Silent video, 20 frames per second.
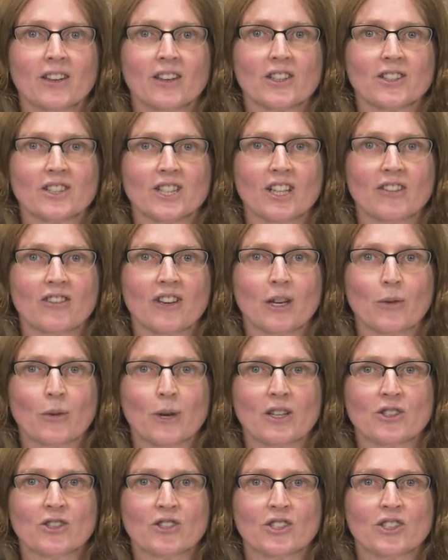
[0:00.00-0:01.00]
The survey
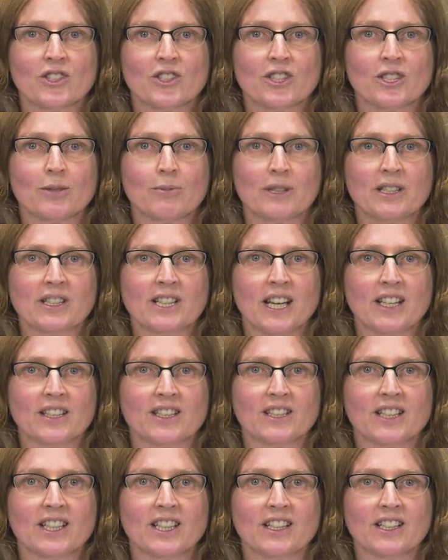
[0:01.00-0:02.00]
questions to be
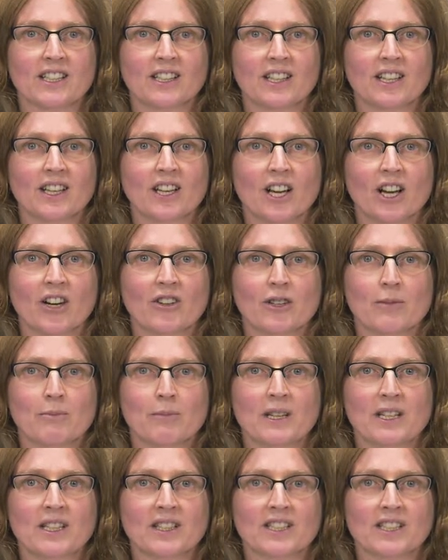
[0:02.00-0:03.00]
tested are
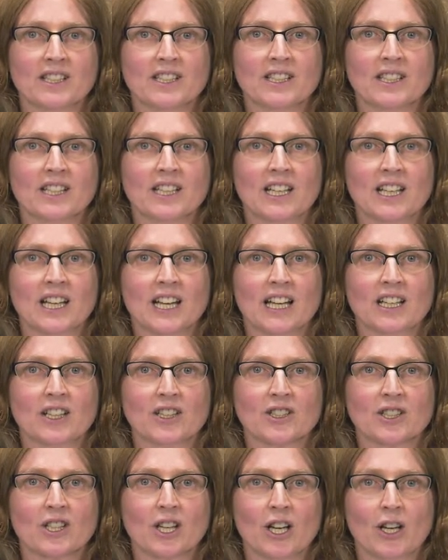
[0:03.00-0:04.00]
administered in
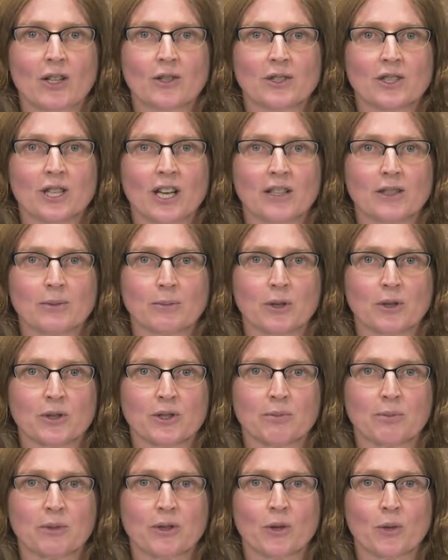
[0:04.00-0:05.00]
as close as
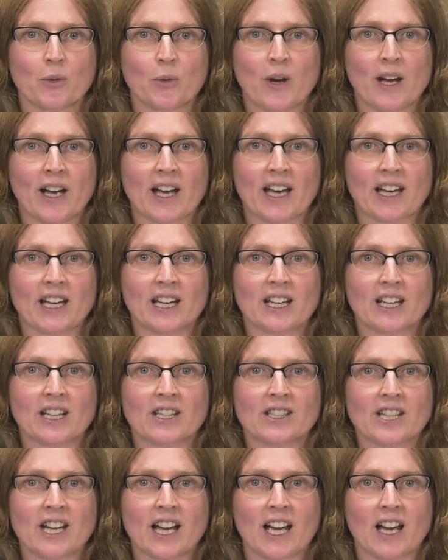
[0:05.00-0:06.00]
possible a way
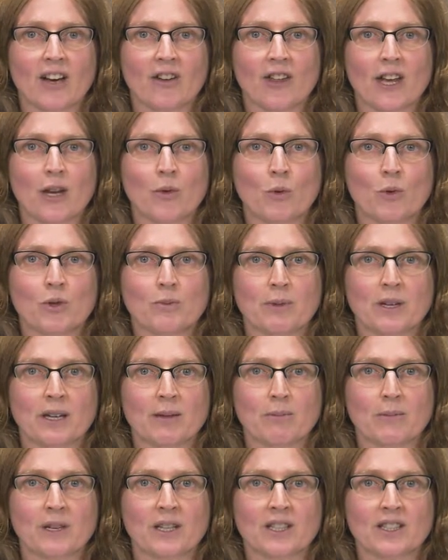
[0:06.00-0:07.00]
to how they would be
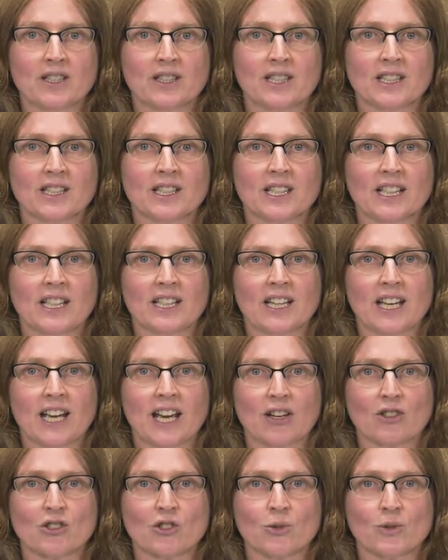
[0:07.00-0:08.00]
administered in the
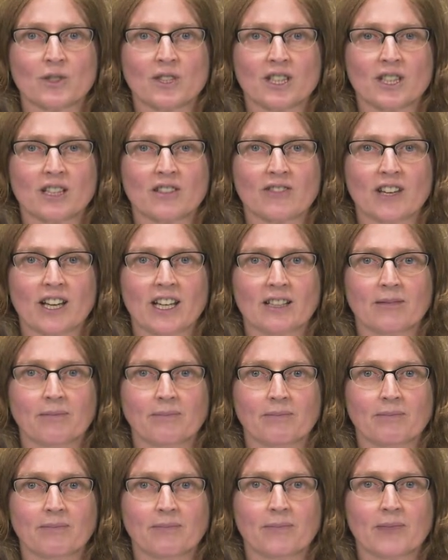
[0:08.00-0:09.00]
actual survey.
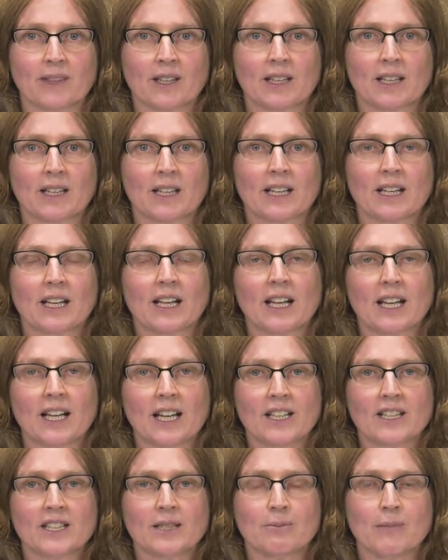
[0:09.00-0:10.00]

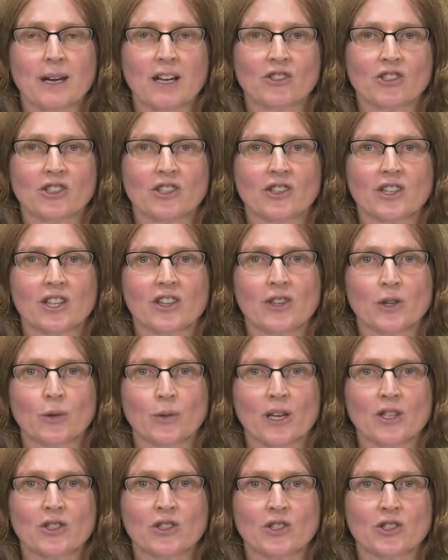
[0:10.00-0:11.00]
Let's imagine that the
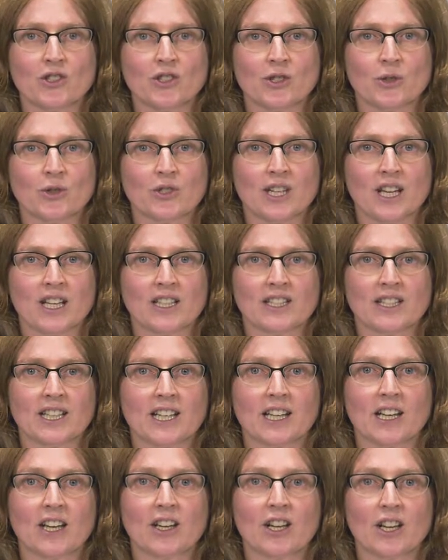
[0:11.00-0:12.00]
questions you're
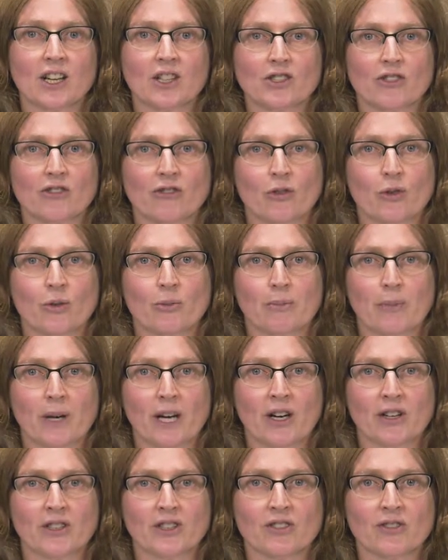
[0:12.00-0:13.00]
testing are going to form
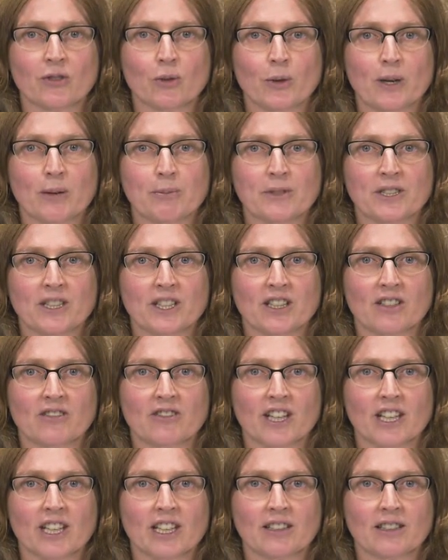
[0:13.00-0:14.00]
part of a web
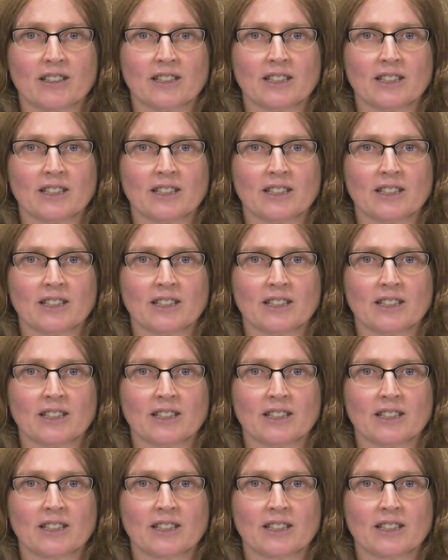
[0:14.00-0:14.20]
survey.